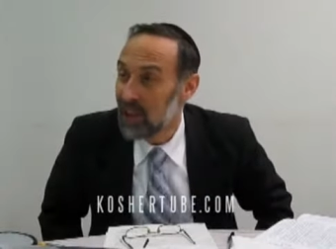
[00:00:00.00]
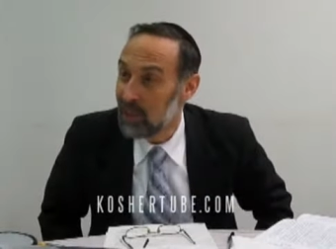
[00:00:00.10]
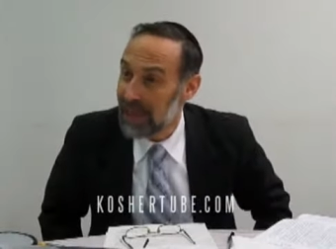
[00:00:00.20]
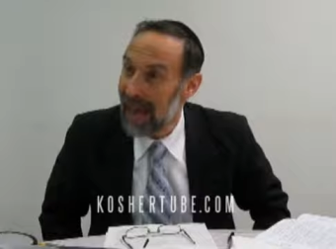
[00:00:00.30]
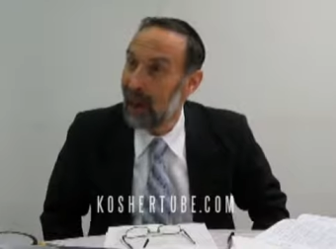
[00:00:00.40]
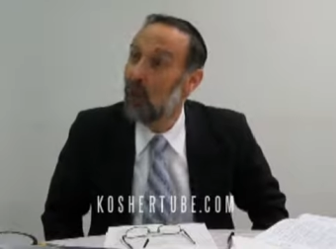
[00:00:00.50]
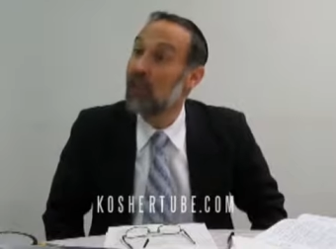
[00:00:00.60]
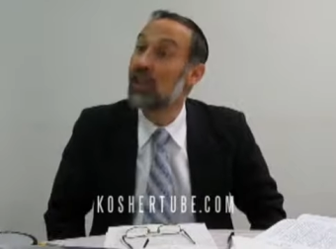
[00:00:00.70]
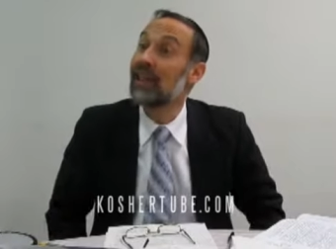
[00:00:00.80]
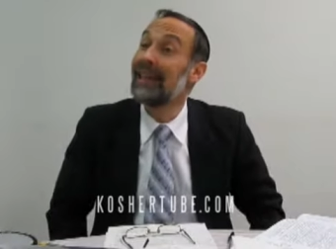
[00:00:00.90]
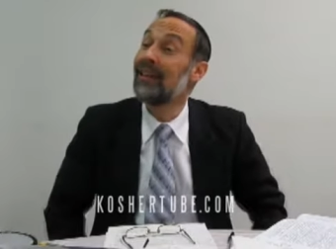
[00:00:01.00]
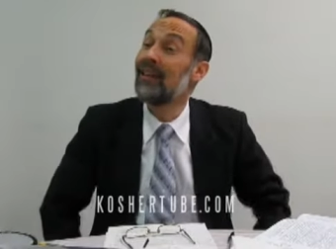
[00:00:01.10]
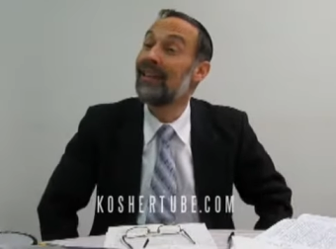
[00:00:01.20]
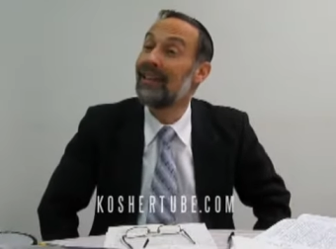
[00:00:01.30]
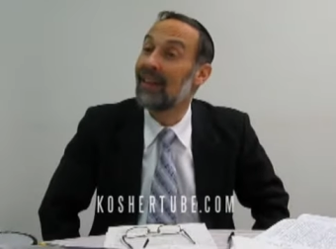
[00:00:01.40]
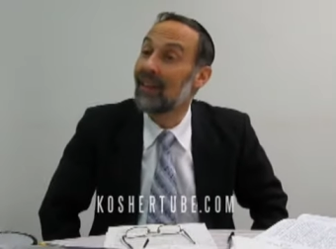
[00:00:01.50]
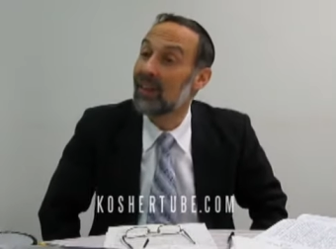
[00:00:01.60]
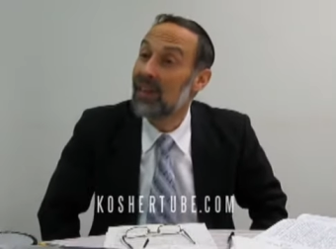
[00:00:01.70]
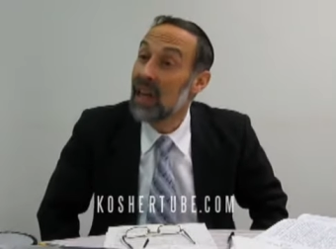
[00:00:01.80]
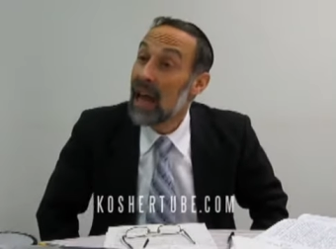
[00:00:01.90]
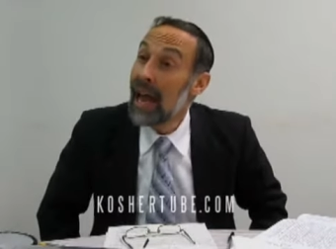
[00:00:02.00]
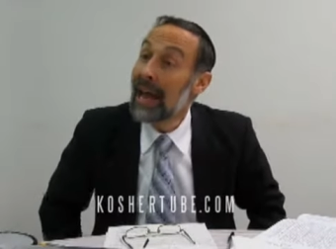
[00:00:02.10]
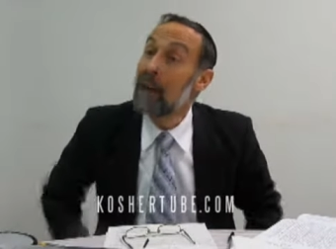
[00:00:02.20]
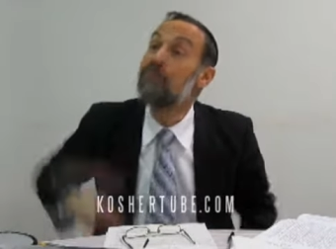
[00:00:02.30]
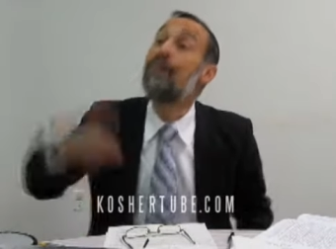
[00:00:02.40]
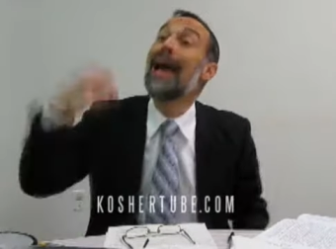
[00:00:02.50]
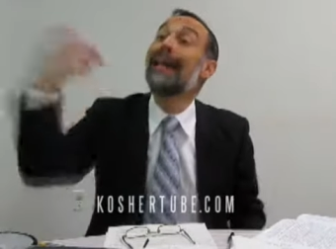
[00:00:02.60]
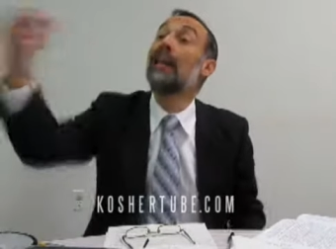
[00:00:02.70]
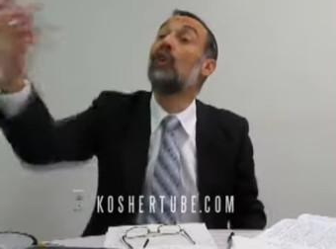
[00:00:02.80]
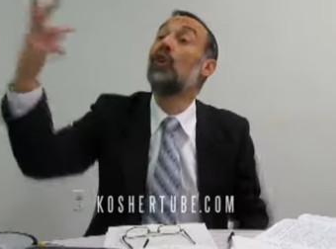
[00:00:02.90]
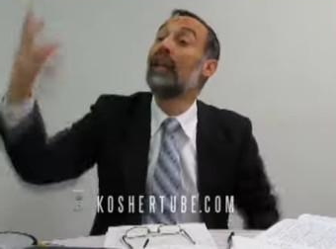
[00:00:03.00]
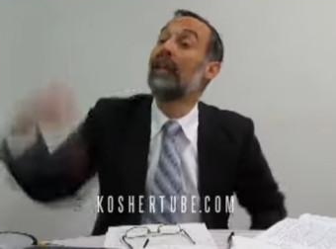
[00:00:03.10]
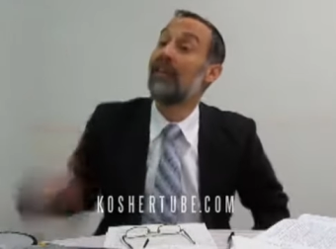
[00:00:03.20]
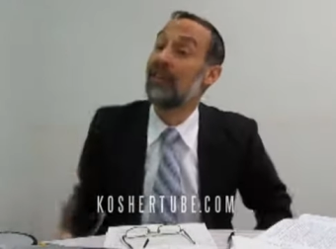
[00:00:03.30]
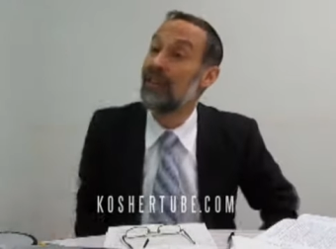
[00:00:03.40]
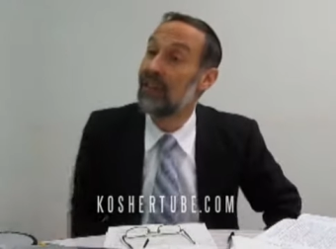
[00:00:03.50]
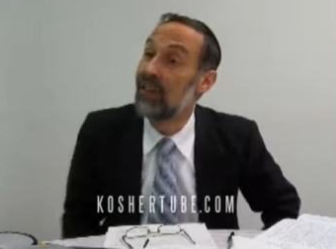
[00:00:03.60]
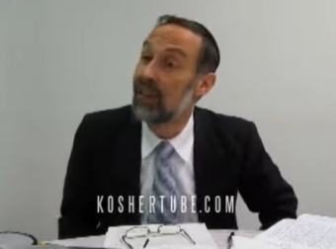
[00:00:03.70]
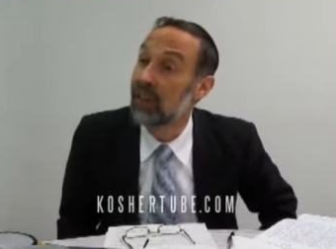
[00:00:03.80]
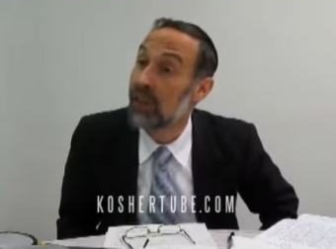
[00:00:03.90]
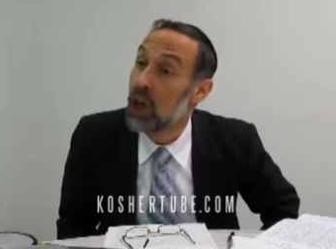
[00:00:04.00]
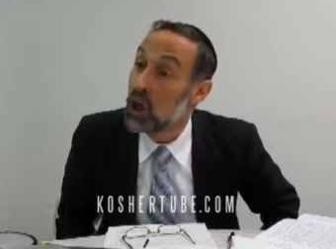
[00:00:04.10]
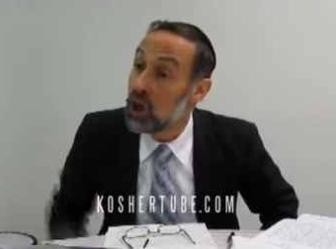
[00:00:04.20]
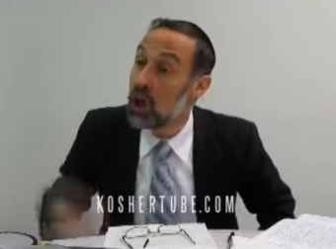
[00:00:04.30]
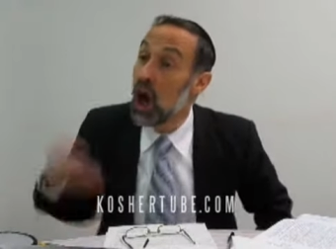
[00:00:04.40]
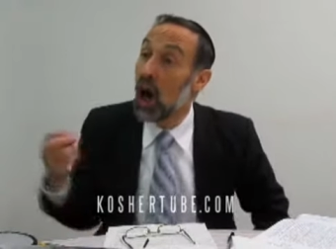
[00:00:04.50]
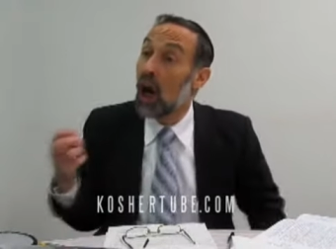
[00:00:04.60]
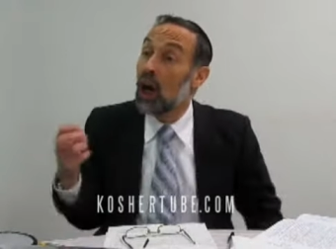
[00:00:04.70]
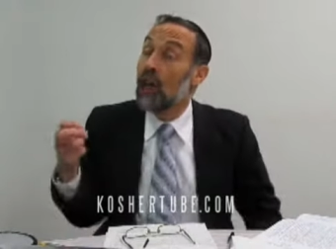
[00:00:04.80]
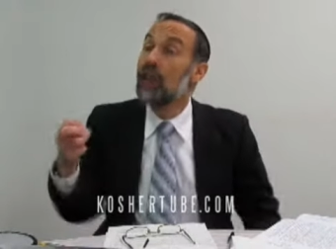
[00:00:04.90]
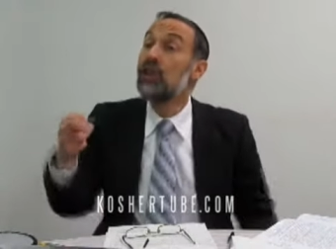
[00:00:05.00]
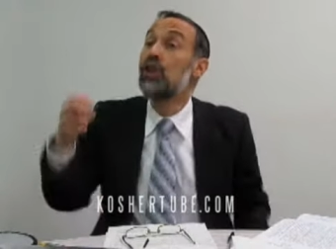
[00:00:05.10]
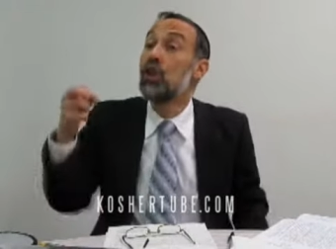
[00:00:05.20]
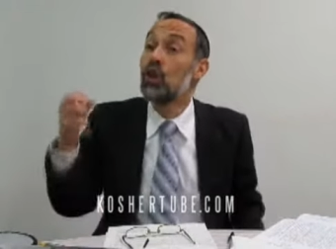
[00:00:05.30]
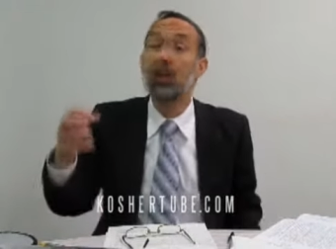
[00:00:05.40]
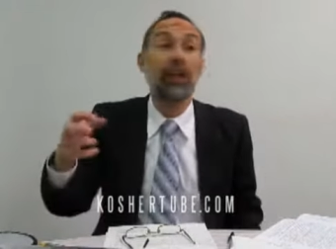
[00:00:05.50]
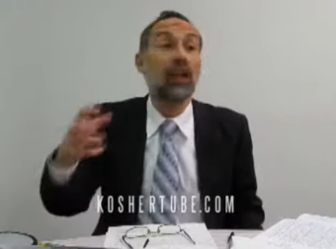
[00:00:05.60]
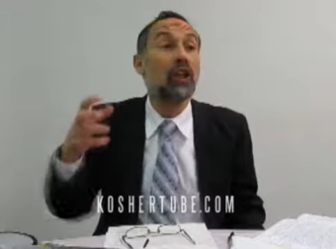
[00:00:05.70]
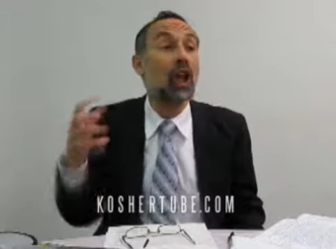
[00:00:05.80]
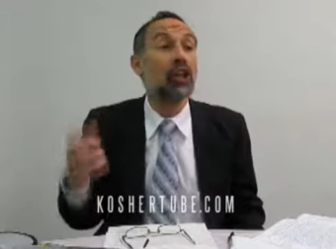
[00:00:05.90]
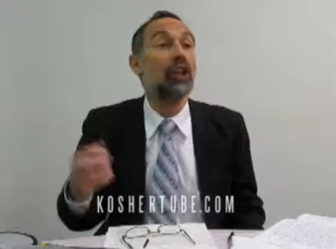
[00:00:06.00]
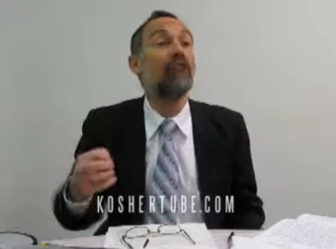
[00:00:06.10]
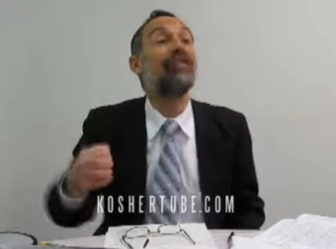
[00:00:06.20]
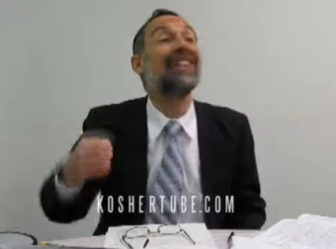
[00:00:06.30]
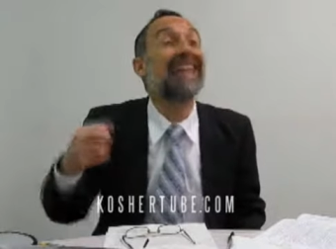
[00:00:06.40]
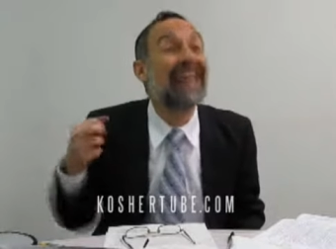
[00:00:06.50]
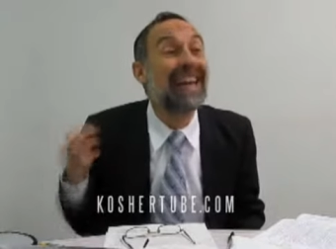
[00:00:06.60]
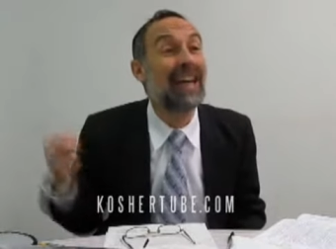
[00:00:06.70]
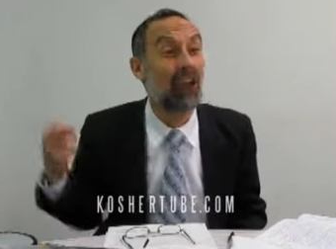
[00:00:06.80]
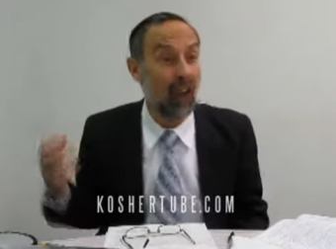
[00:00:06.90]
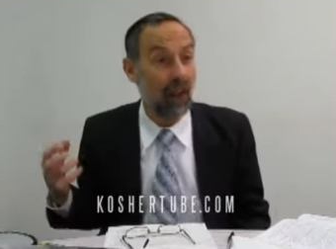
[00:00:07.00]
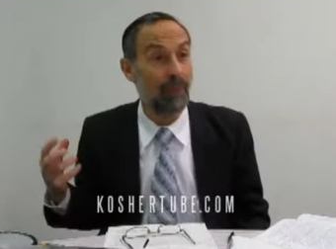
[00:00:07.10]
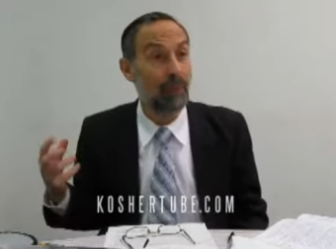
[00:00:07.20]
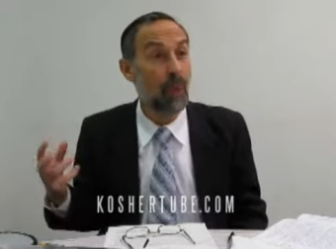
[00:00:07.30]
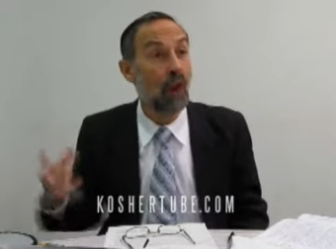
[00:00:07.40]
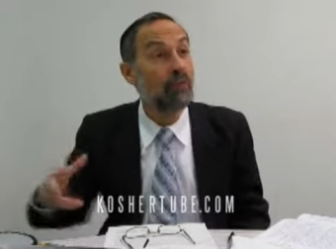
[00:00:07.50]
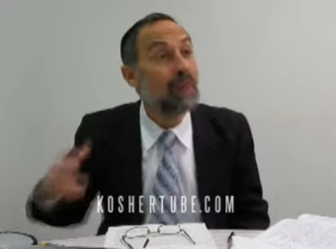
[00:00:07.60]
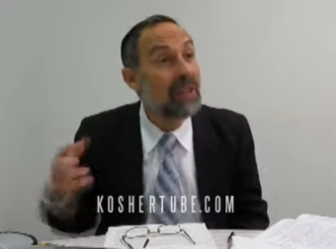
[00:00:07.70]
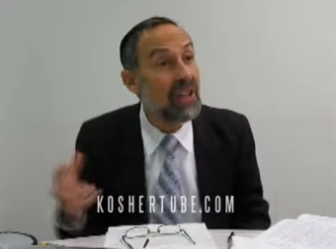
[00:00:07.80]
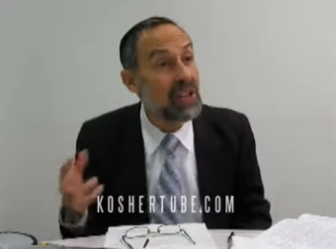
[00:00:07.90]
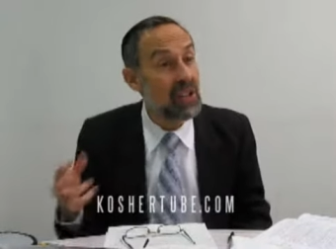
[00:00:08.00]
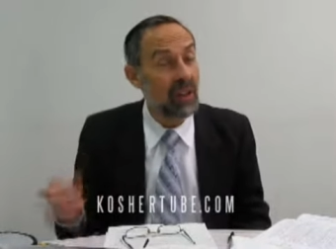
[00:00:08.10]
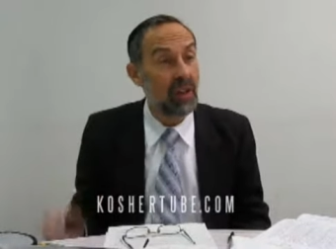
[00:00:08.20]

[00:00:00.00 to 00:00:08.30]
But now I want you to hear the details. And I'm begging you to hear the details. Na is usually a lashon of tchina, of petition.